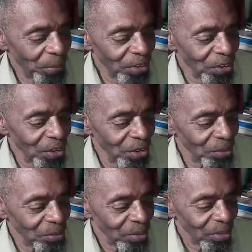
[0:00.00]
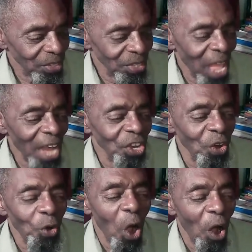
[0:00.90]
better not
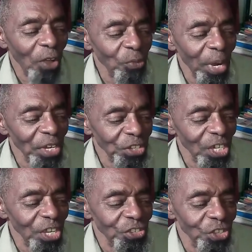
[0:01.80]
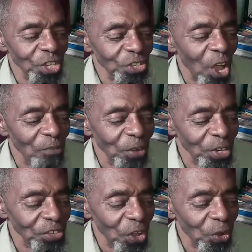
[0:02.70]
go all the way until it shuts off on
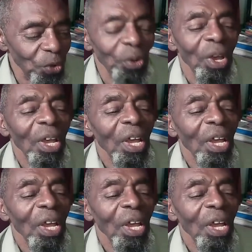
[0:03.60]
its own,